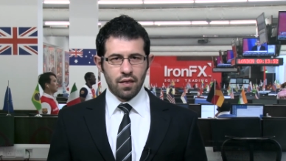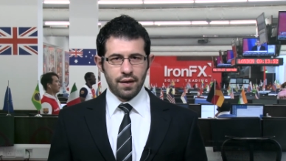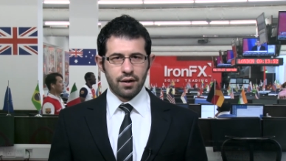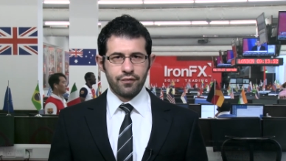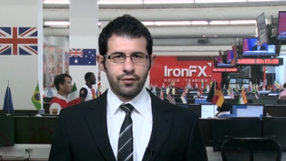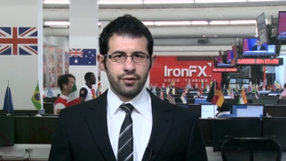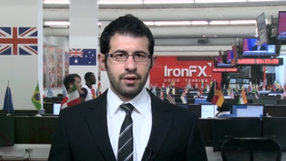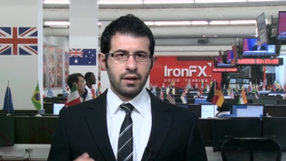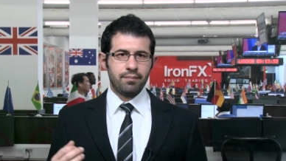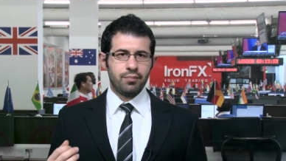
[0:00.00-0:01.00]

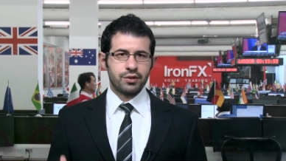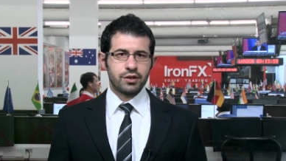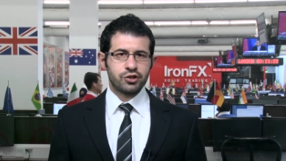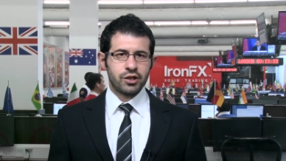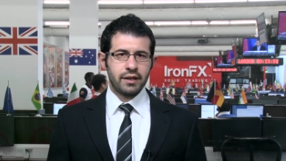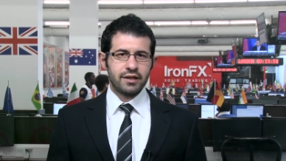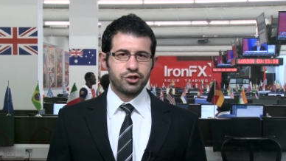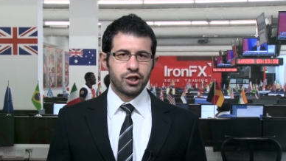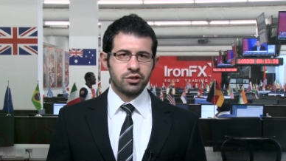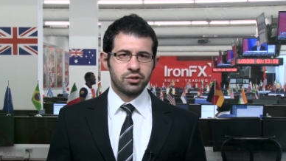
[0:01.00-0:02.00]
Therefore, a potentially
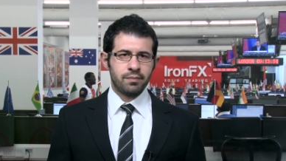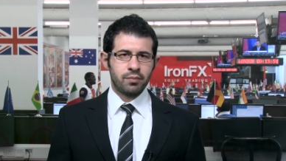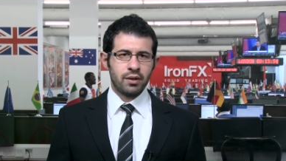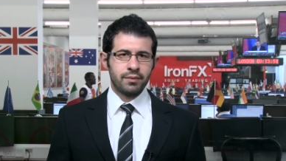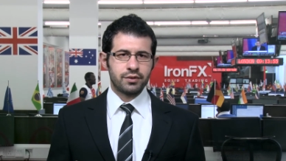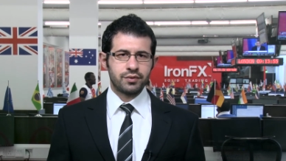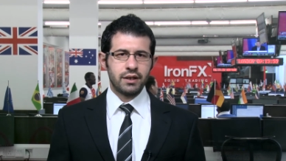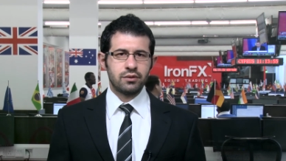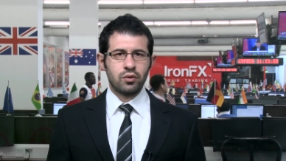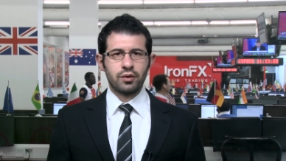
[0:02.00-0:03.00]
unchanged employment
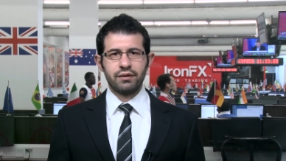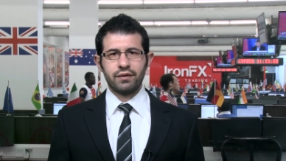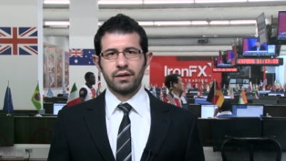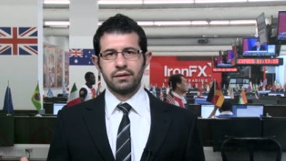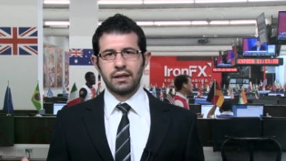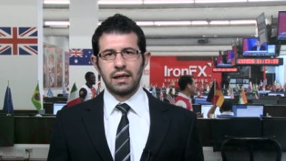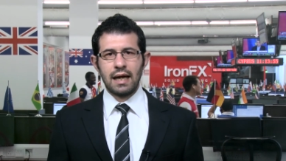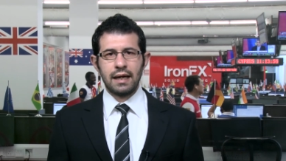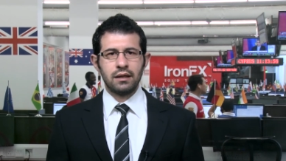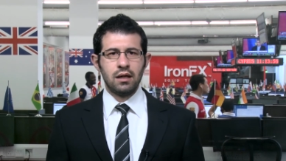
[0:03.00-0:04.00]
rate or even a
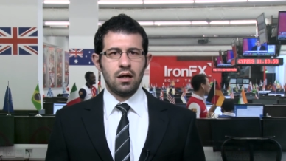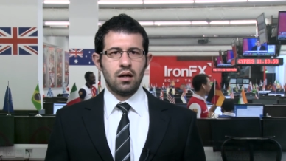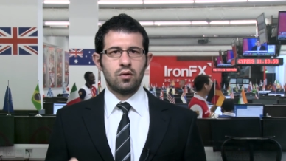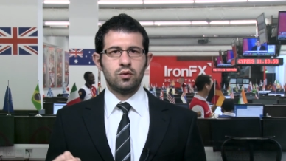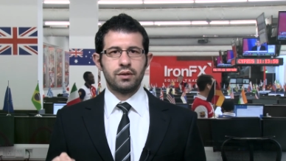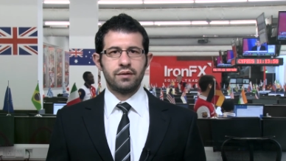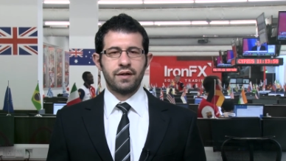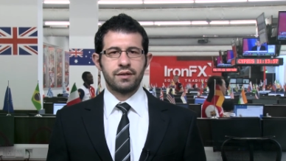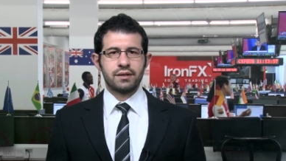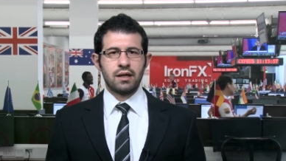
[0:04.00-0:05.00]
decline could
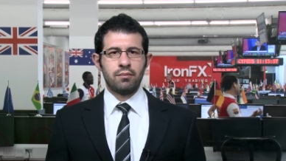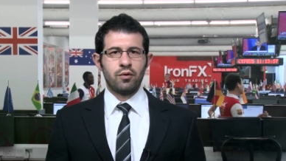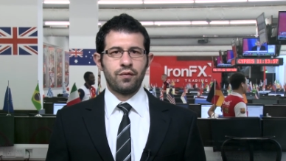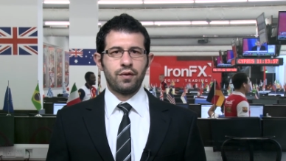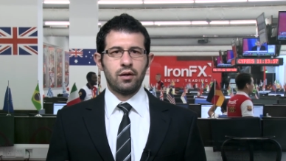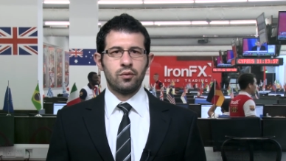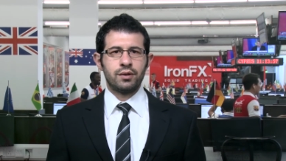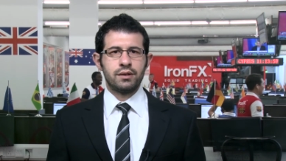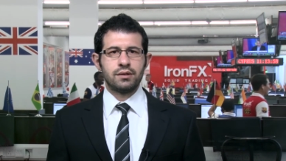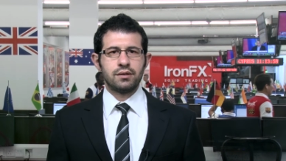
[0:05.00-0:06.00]
reverse some of the
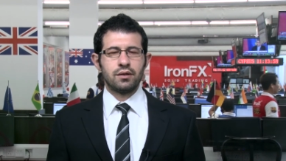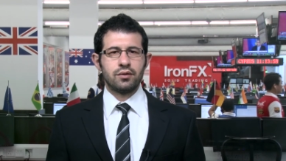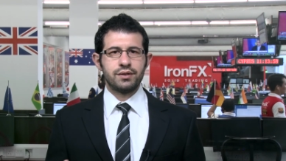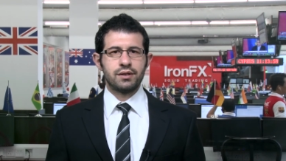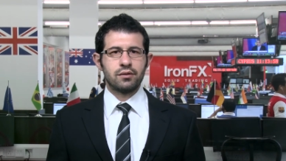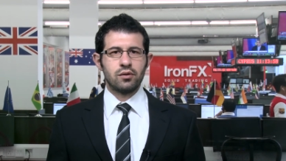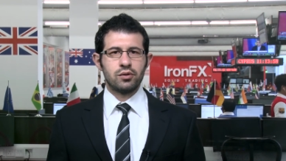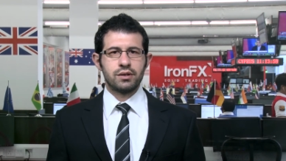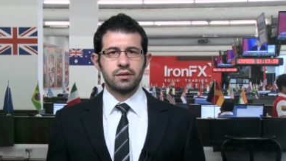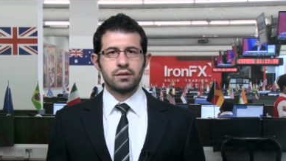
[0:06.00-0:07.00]
loonie's uh, recent
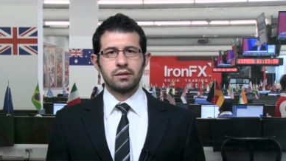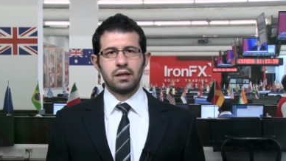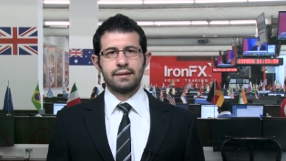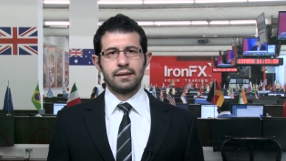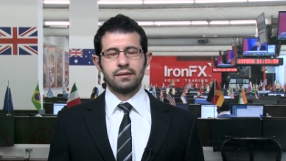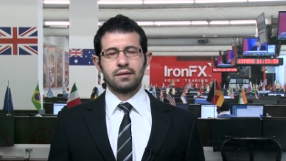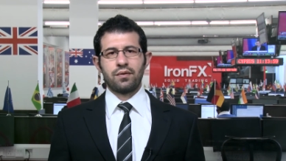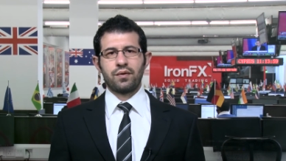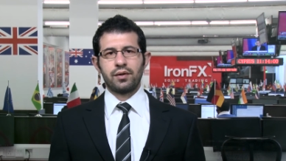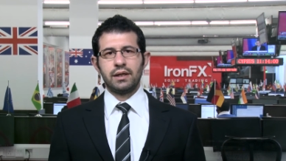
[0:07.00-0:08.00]
losses, at least
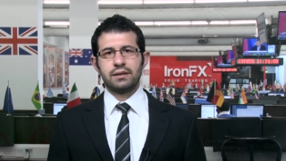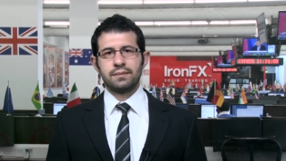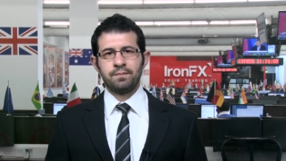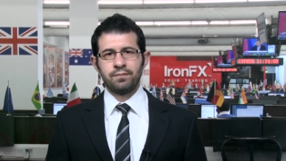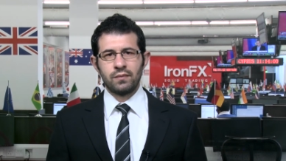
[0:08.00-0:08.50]
at the release.